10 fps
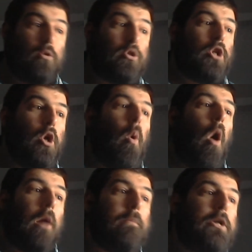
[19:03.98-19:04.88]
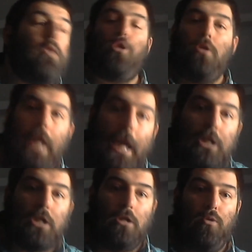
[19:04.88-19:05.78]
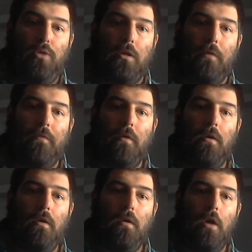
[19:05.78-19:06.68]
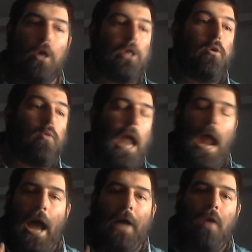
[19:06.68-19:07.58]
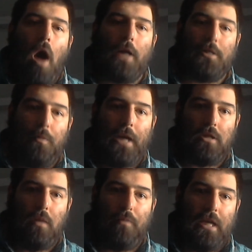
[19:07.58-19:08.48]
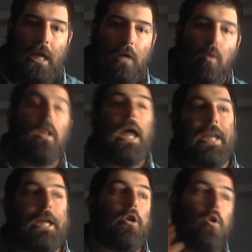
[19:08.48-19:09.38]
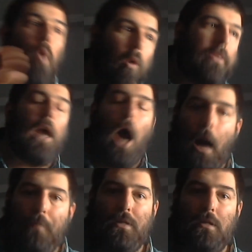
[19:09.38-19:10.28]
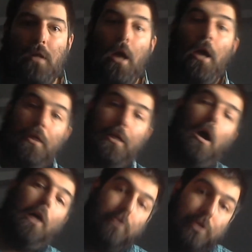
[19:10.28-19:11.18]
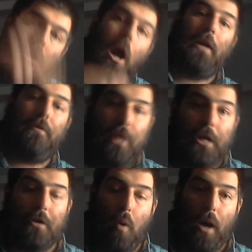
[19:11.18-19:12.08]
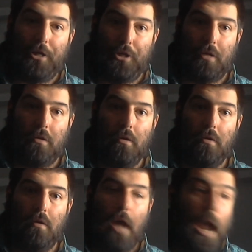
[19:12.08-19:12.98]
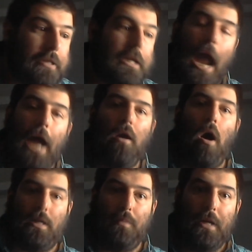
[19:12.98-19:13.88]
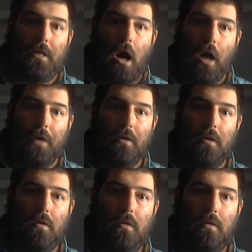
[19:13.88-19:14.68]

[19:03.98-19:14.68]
Those two are mutually exclusive. You cannot make something equal and ignore the, ops- the other side of the equation. It cannot be done.